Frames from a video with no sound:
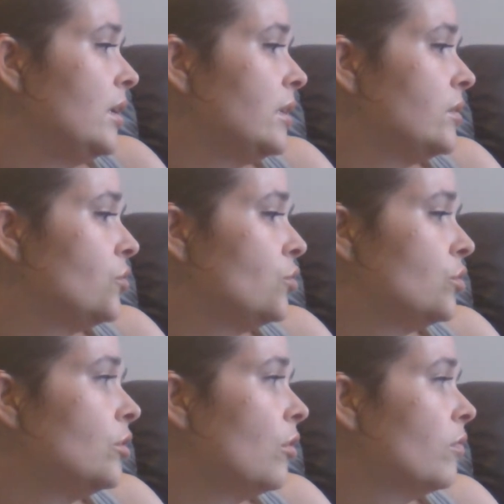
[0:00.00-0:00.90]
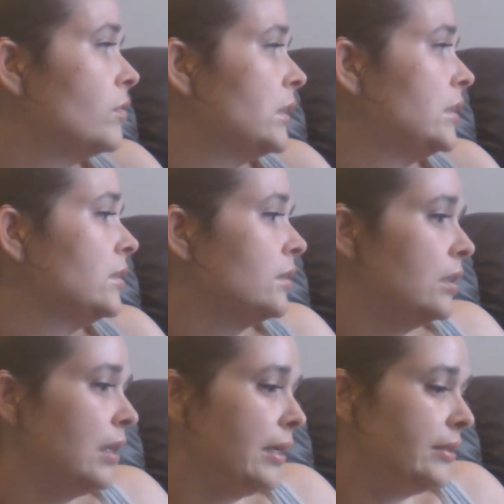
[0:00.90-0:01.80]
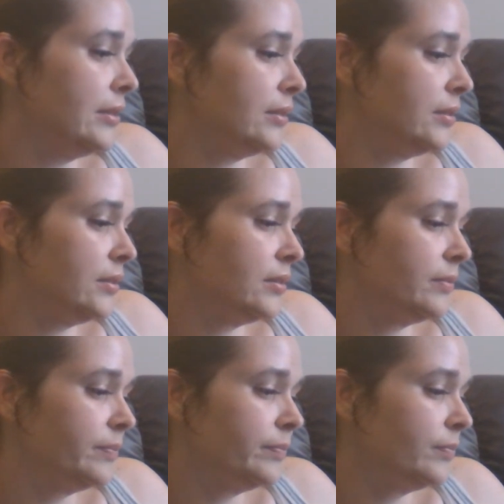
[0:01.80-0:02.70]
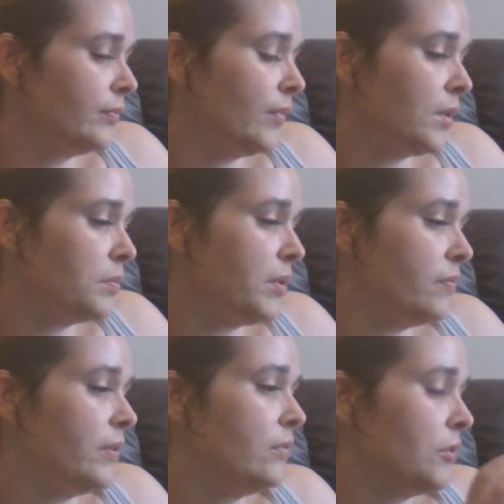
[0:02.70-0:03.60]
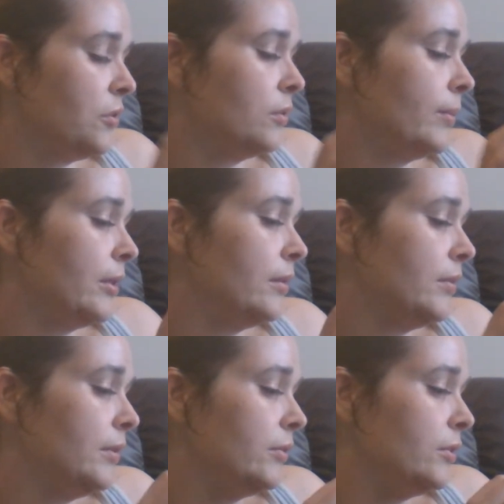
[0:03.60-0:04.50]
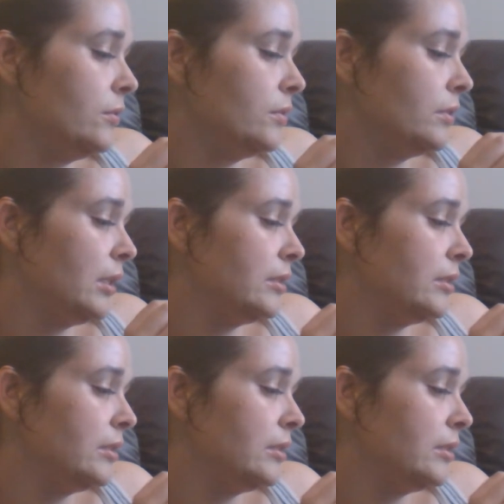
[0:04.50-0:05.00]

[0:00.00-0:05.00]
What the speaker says: It's so freaking good. This is my favorite cocoa powder I've ever used.